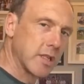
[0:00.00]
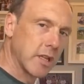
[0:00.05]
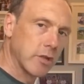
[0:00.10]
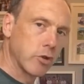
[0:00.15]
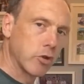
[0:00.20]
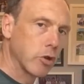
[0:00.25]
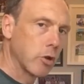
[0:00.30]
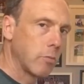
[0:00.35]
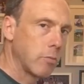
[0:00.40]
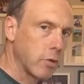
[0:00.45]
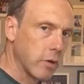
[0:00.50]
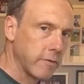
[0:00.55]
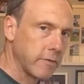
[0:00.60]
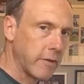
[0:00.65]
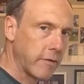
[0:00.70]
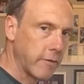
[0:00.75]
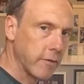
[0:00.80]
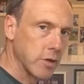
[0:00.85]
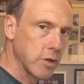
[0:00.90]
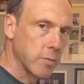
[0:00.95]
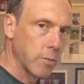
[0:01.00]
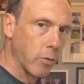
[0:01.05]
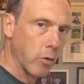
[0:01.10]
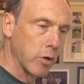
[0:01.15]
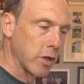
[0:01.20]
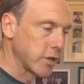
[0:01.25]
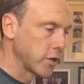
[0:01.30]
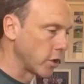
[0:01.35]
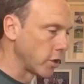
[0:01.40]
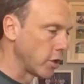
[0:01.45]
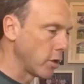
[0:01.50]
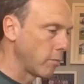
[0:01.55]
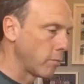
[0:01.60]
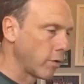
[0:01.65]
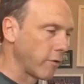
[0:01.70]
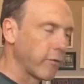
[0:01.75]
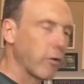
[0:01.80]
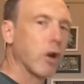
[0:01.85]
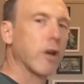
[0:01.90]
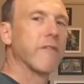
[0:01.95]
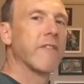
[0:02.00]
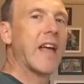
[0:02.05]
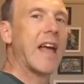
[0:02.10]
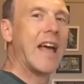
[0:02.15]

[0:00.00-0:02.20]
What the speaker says: there's a number of different spoilers, a number of kind of